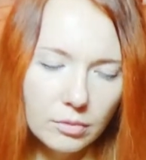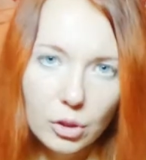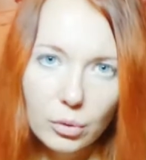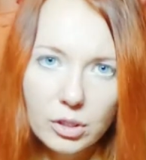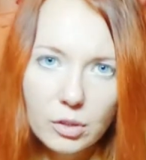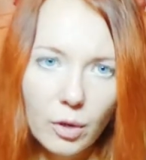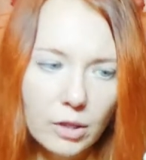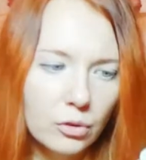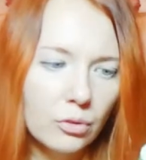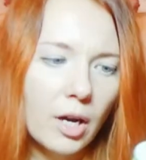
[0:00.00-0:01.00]
So it's
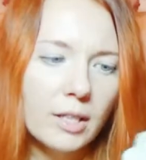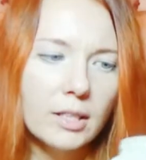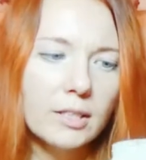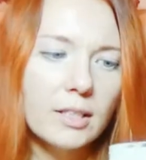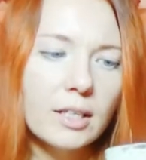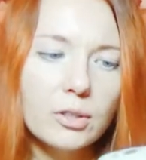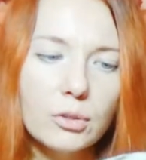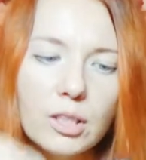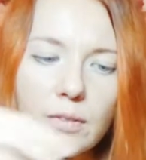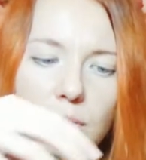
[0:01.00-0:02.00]
quite alright. I decided
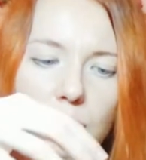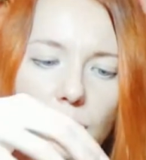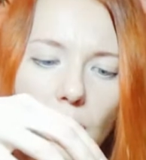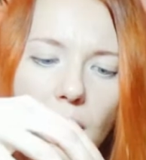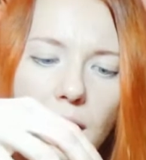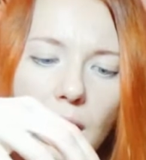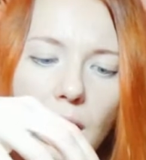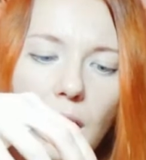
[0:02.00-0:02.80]
to give it a try